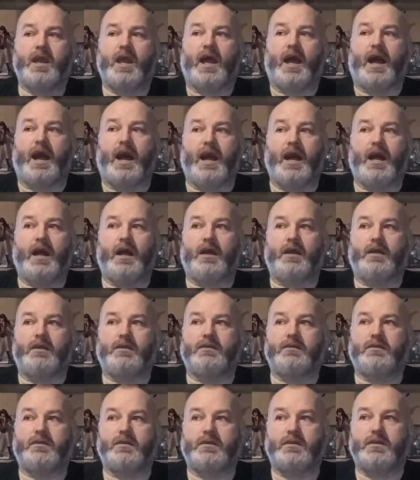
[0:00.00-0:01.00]

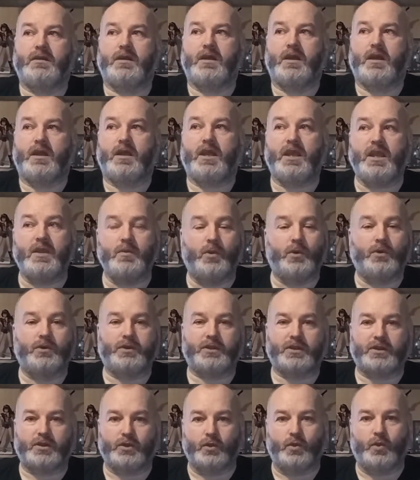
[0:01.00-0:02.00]
and he will
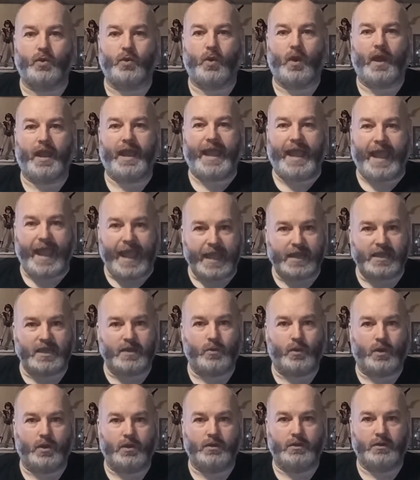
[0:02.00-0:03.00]
throw
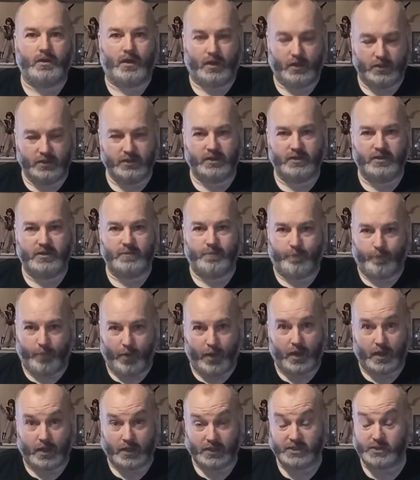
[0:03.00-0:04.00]
anyone under the
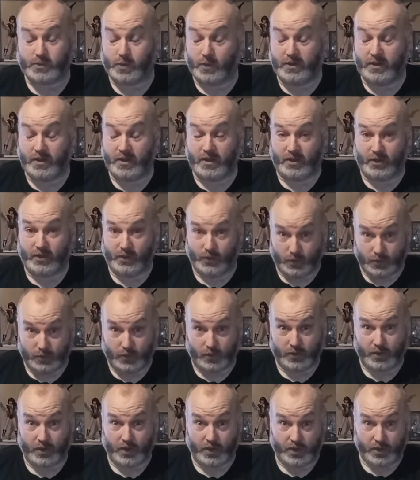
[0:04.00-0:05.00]
bus when they're no
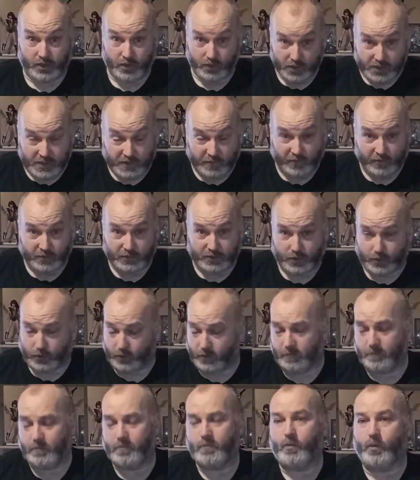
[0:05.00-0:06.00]
longer useful to
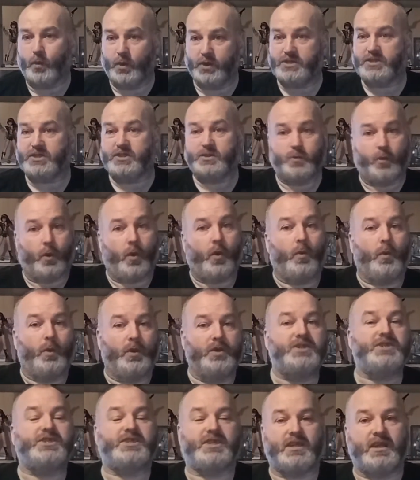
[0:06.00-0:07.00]
him, which is what
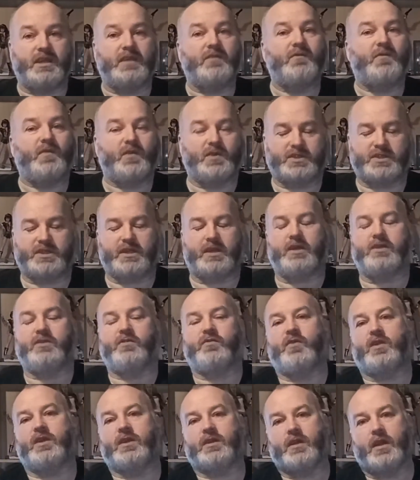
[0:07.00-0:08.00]
we're seeing firsthand
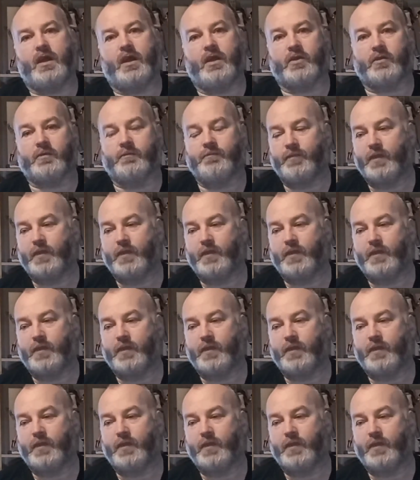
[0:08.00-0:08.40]
right now.